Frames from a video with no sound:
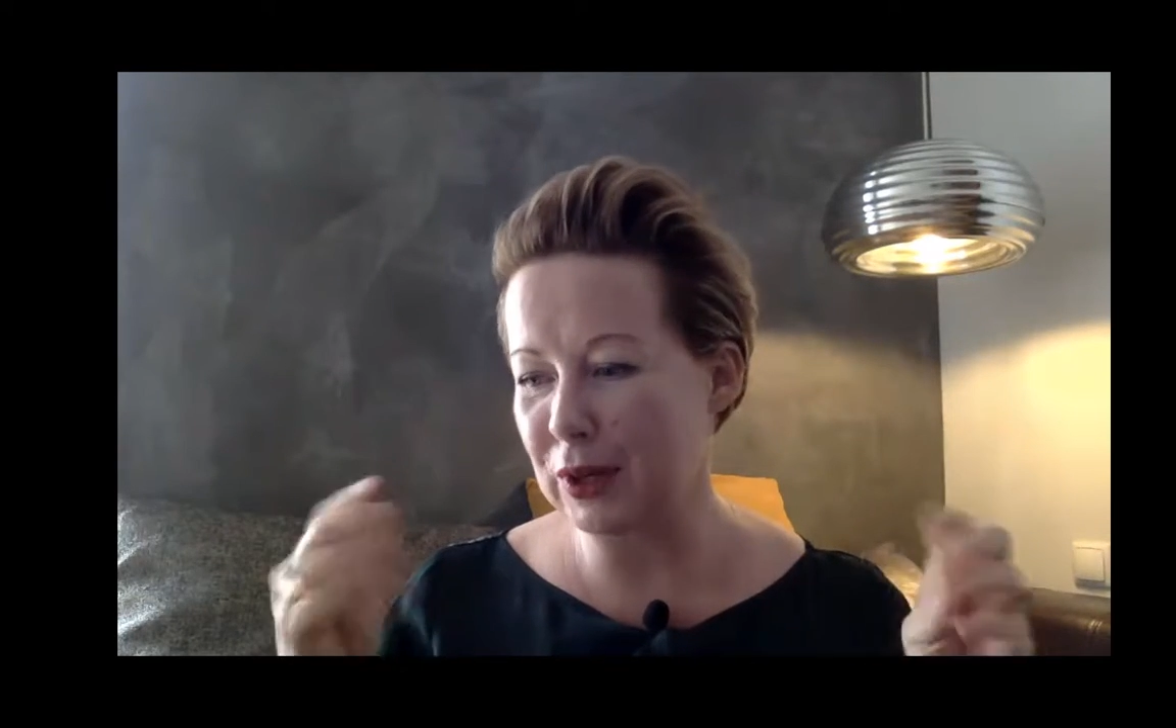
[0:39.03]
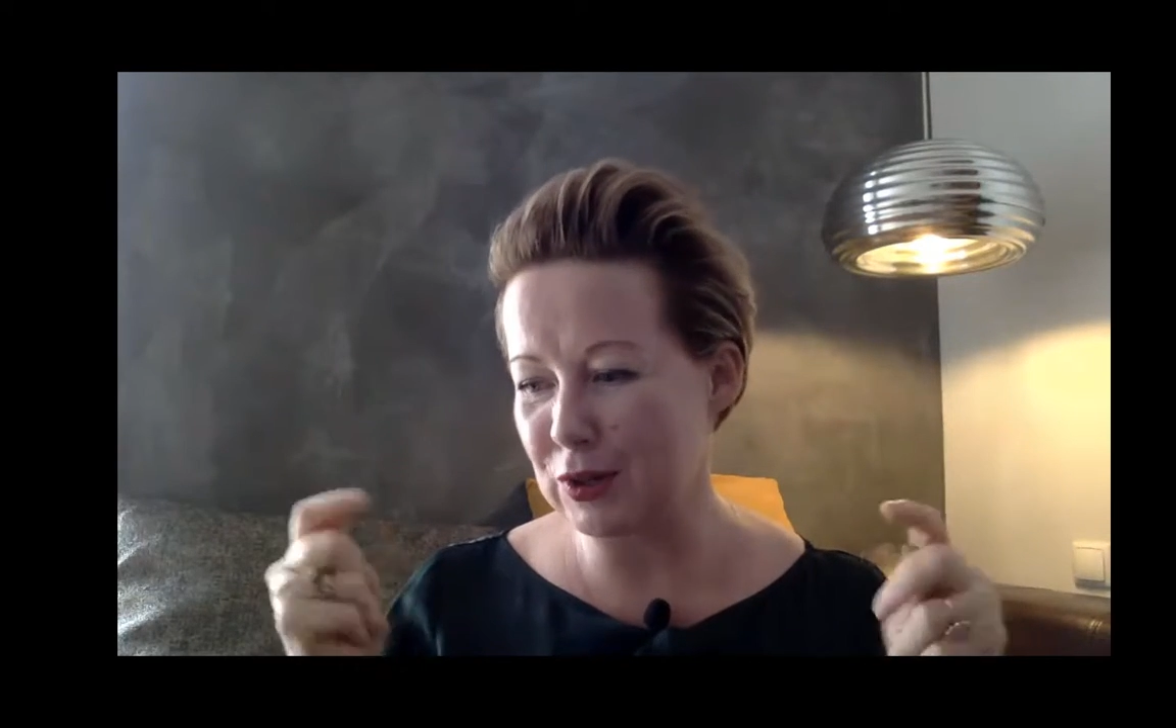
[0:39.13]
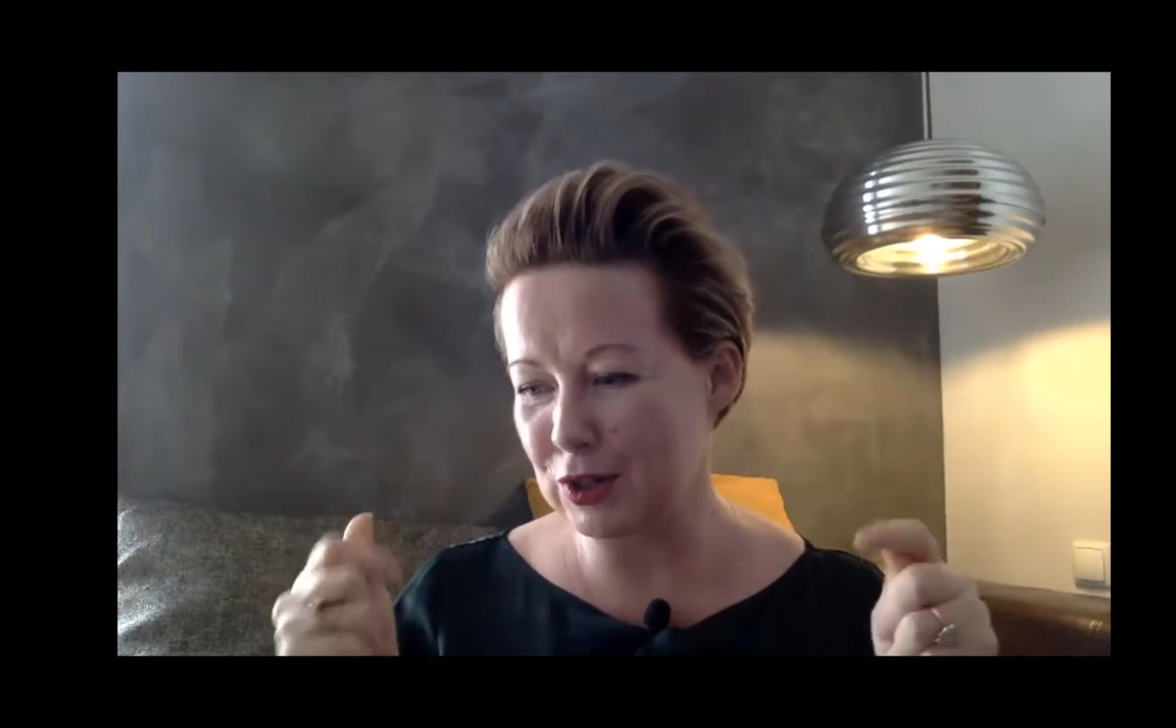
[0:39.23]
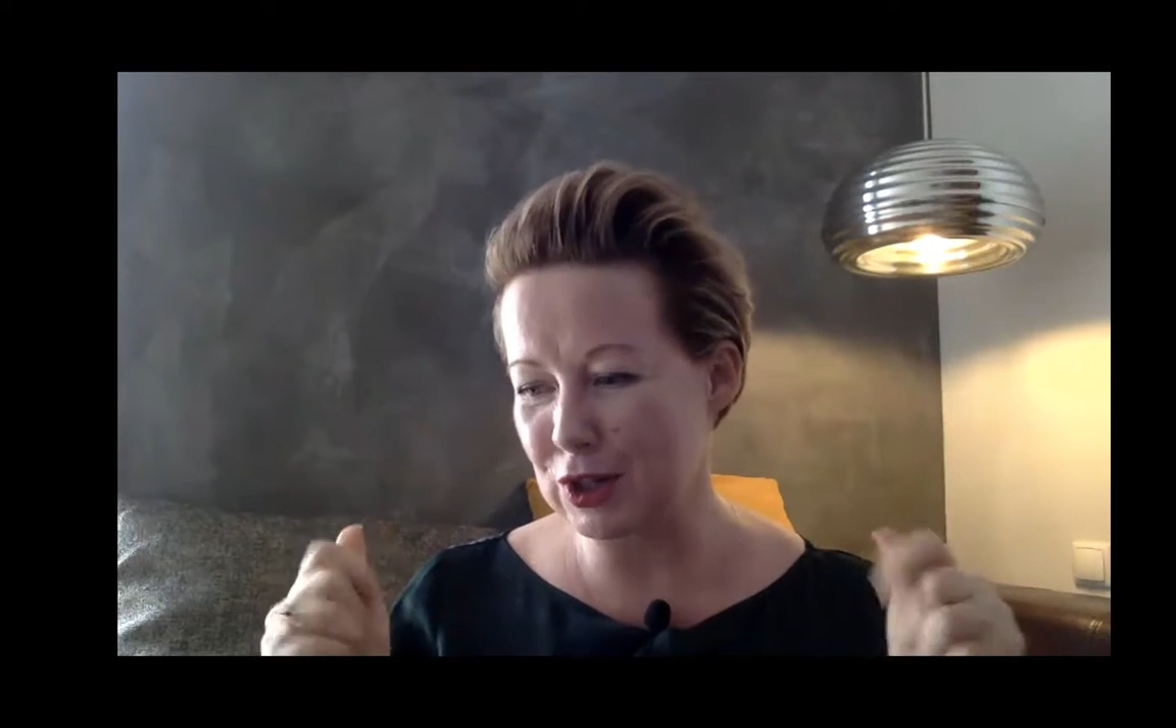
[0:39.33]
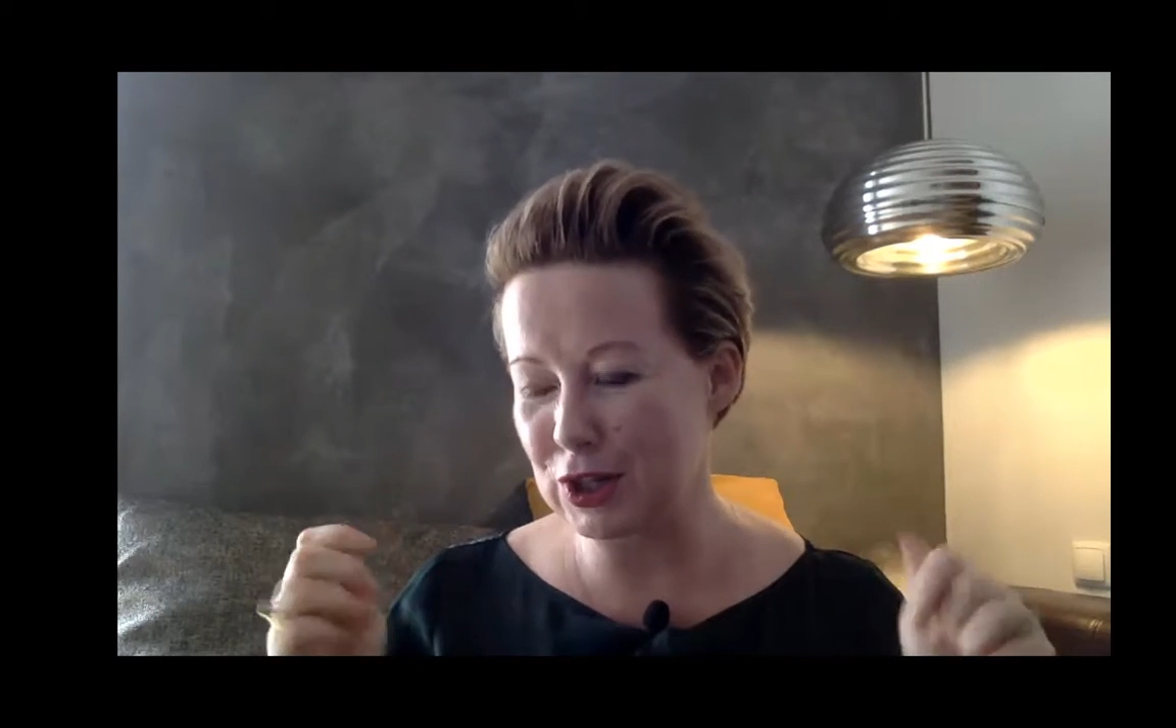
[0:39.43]
you
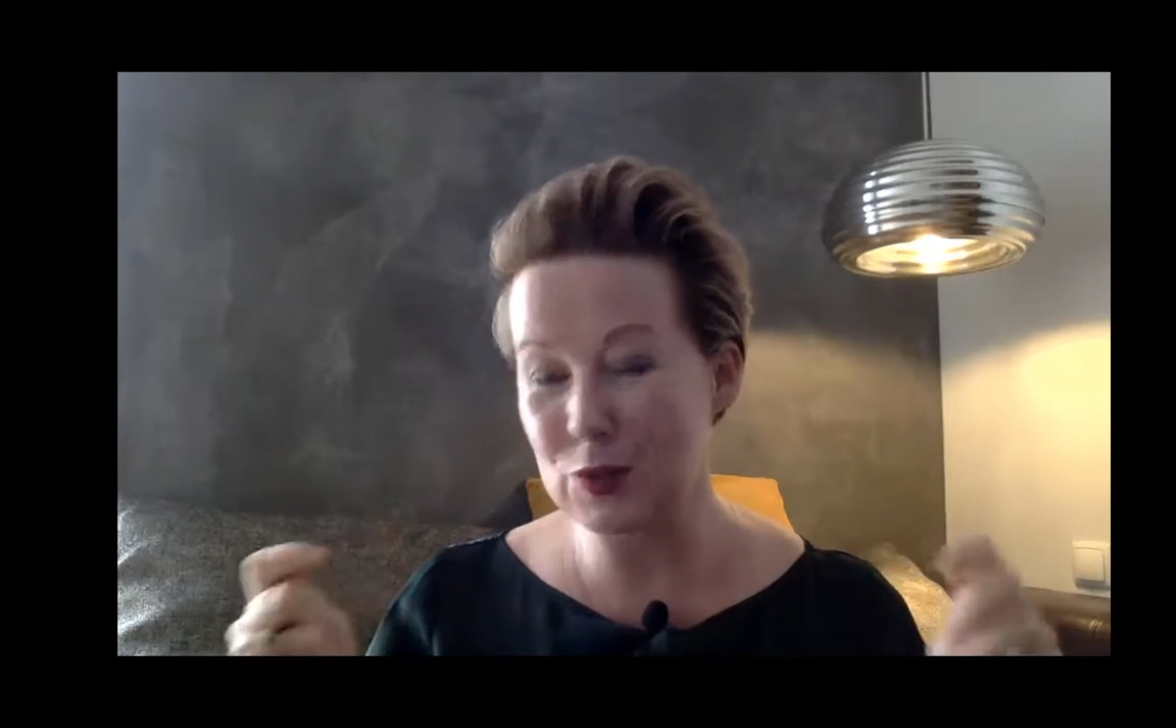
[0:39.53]
know, sort of